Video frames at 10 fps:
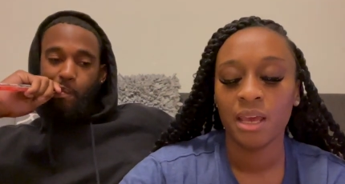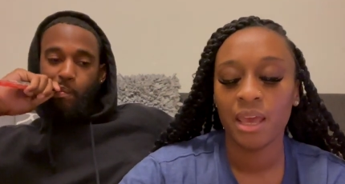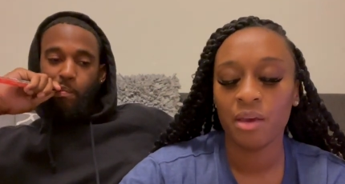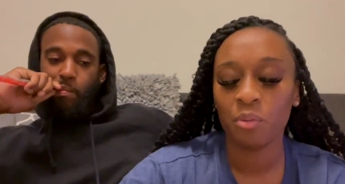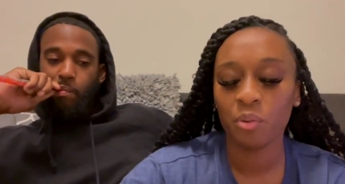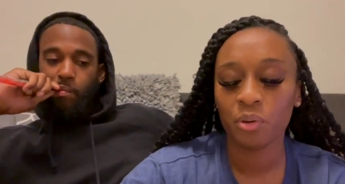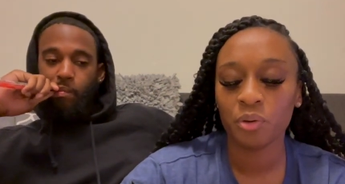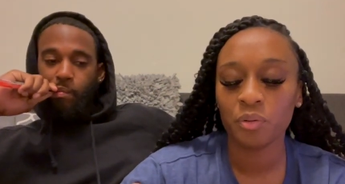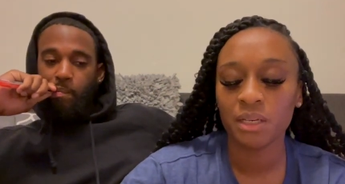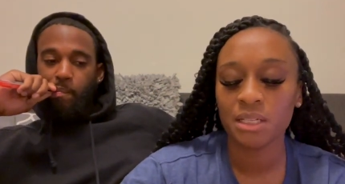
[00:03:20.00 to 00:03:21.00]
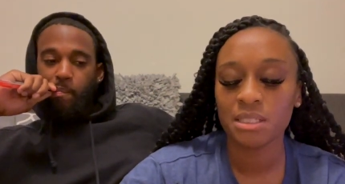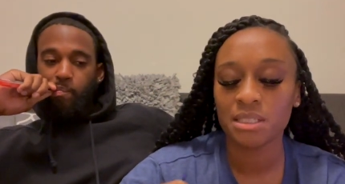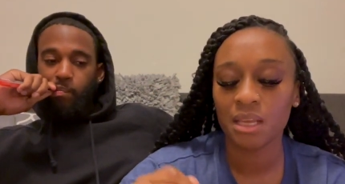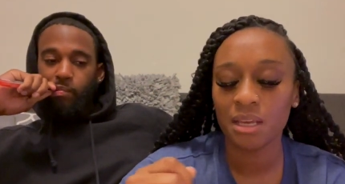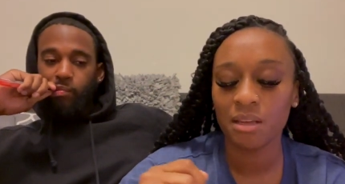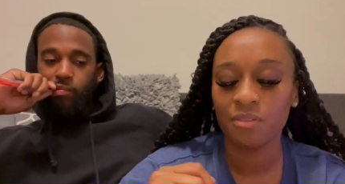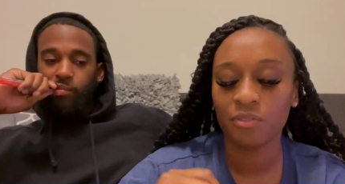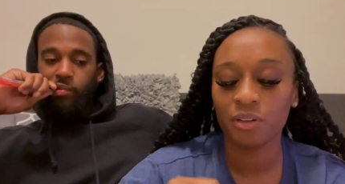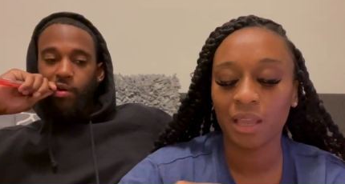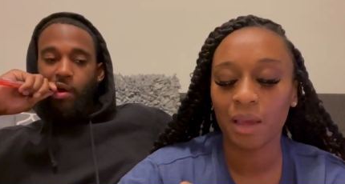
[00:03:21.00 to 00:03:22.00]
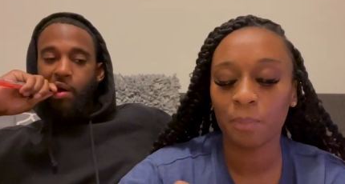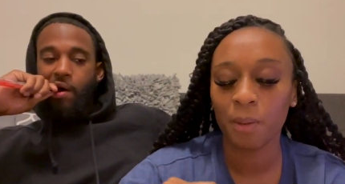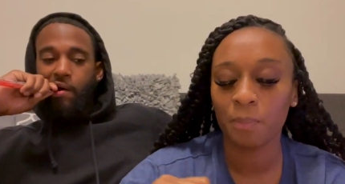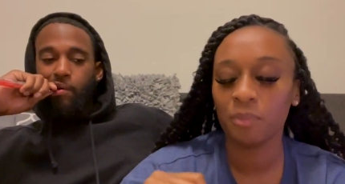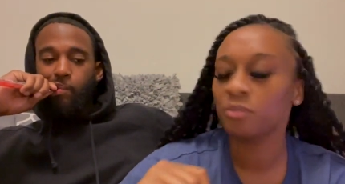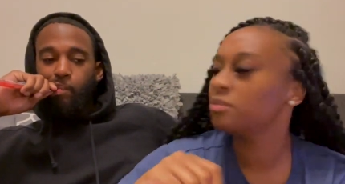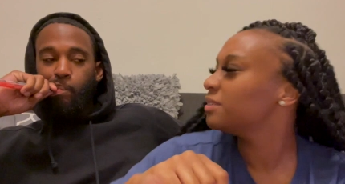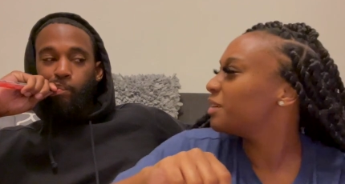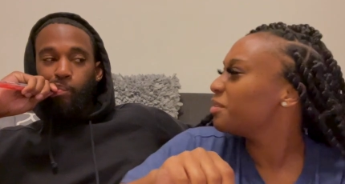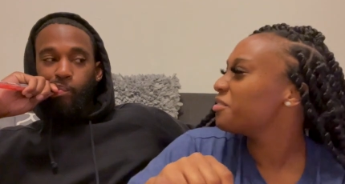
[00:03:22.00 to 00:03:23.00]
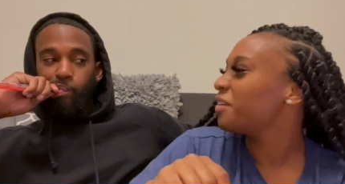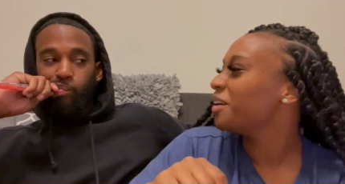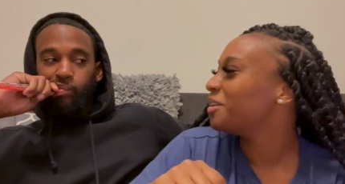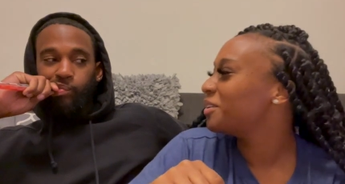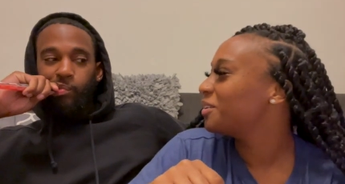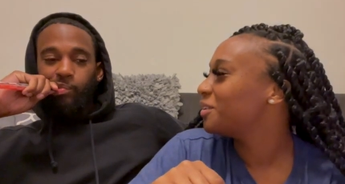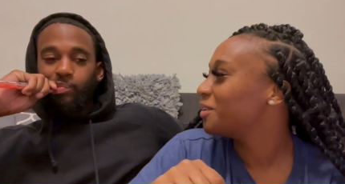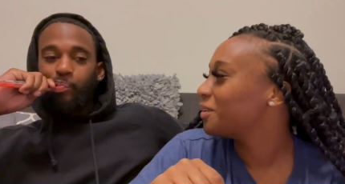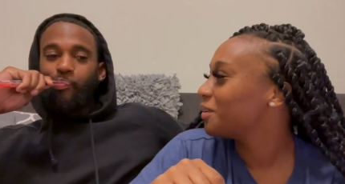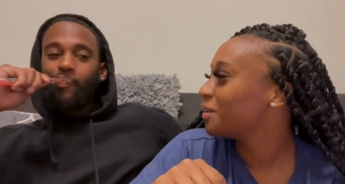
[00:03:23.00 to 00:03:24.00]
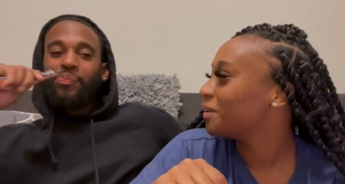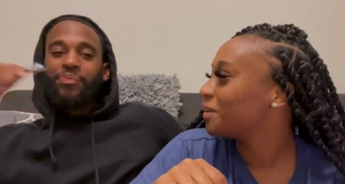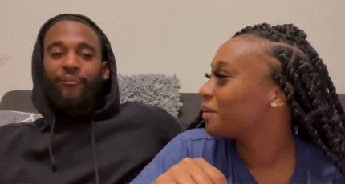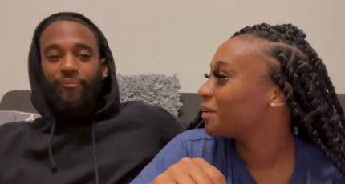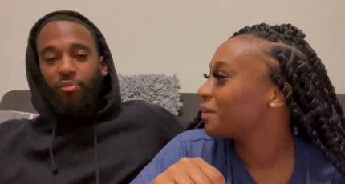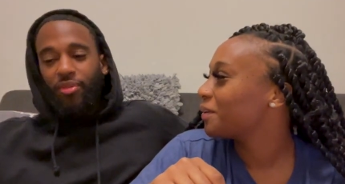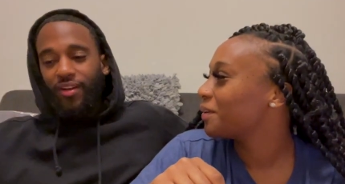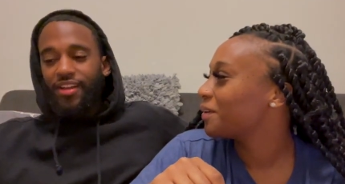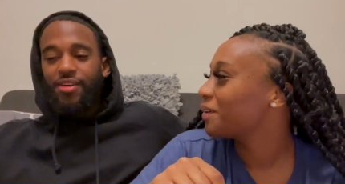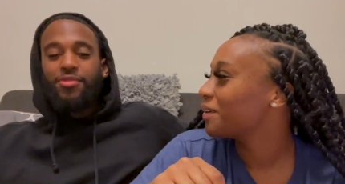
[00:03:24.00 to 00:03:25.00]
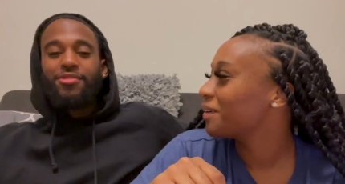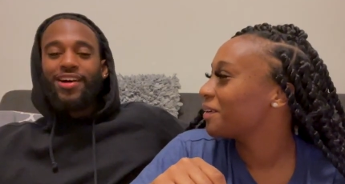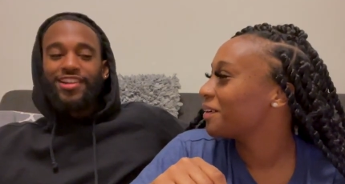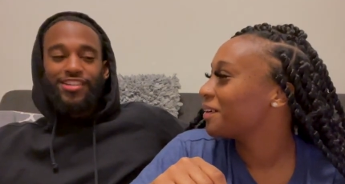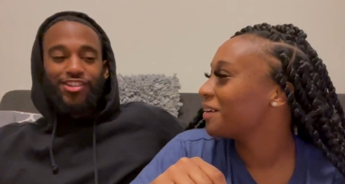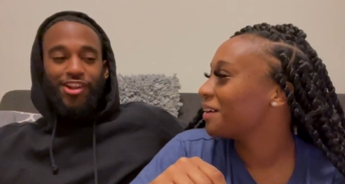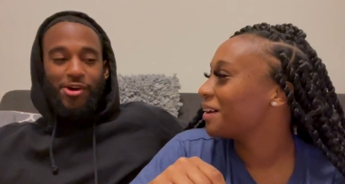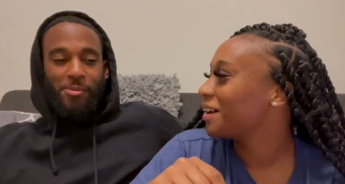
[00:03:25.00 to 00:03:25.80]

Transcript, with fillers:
Speaker 1: and we were doing this thing for like. Did we fail?
Speaker 2: Yeah, we were kind of slow.